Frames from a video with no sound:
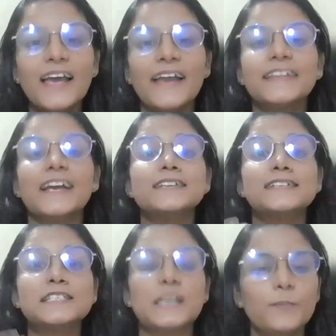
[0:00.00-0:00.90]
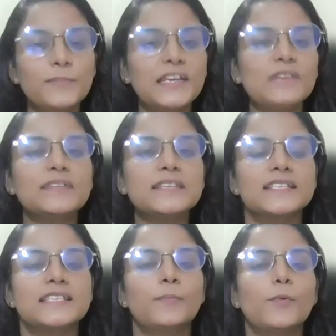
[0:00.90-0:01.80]
And that something which
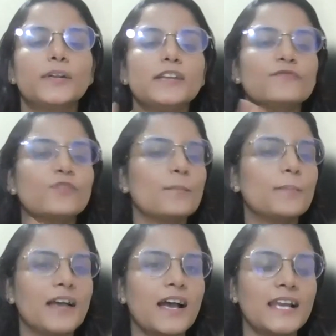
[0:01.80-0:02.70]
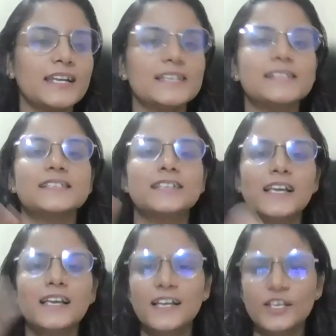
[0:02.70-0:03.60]
is supporting from behind is
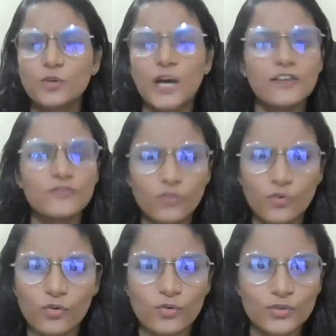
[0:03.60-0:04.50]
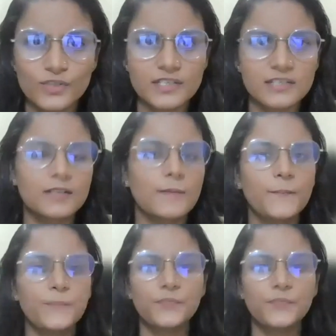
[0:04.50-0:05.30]
you have codes,